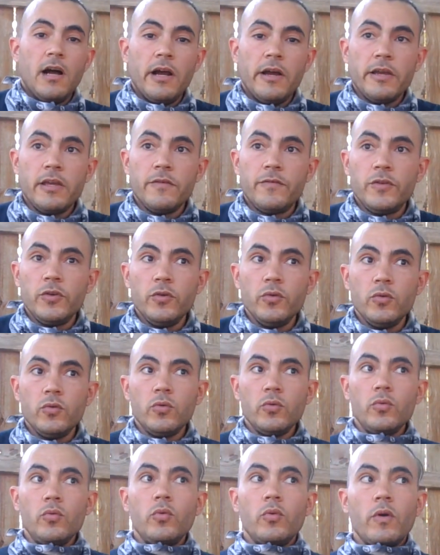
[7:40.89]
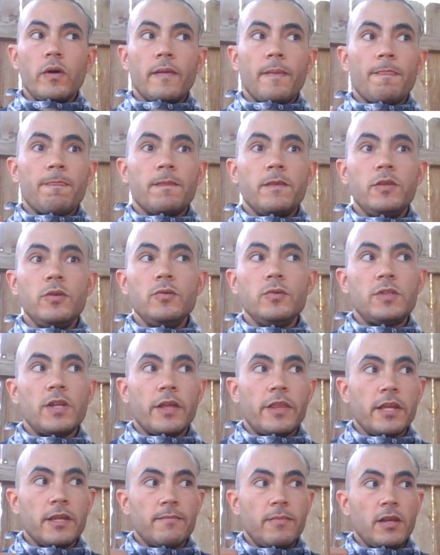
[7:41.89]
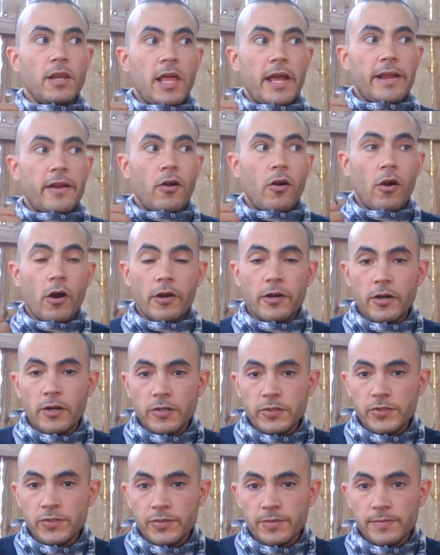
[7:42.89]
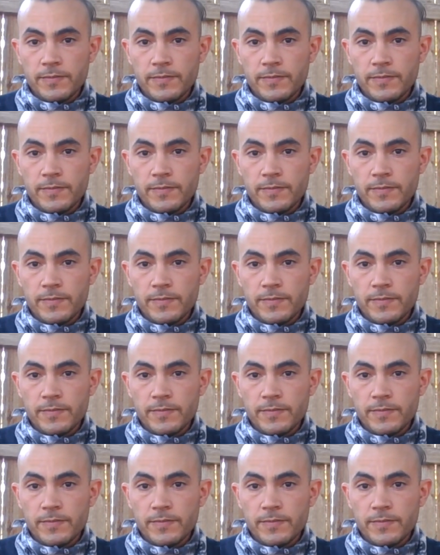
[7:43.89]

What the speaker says: If you use nothing but hardeners,